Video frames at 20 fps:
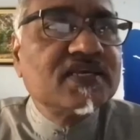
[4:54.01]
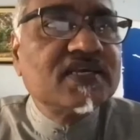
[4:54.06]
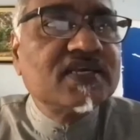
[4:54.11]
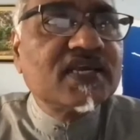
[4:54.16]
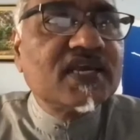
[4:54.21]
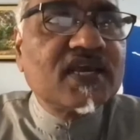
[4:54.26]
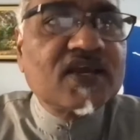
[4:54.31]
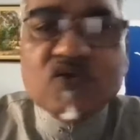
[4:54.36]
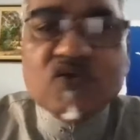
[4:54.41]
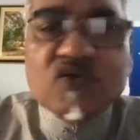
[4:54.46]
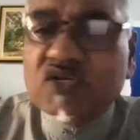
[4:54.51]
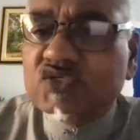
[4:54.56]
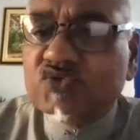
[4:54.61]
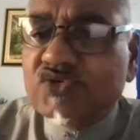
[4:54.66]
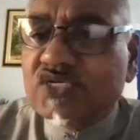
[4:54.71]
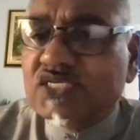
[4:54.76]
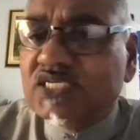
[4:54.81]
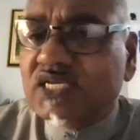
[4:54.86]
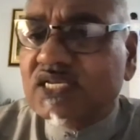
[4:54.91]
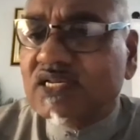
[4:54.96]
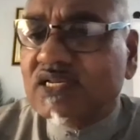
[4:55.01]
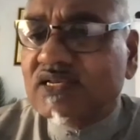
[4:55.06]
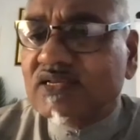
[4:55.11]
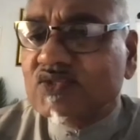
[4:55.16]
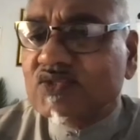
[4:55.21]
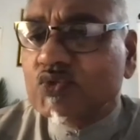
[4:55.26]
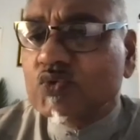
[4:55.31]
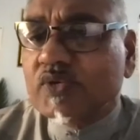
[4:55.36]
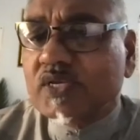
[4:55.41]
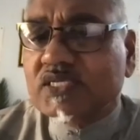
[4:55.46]
Yeah, just recently,
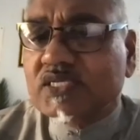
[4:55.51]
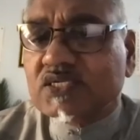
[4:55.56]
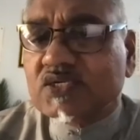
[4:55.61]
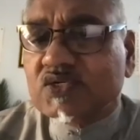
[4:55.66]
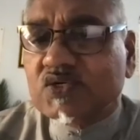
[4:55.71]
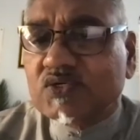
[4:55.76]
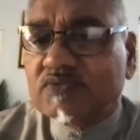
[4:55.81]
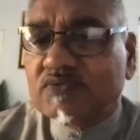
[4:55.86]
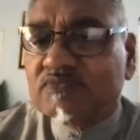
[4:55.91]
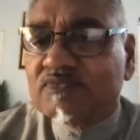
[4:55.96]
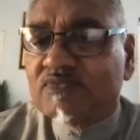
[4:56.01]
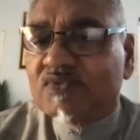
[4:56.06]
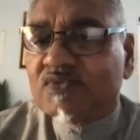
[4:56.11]
two weeks ago,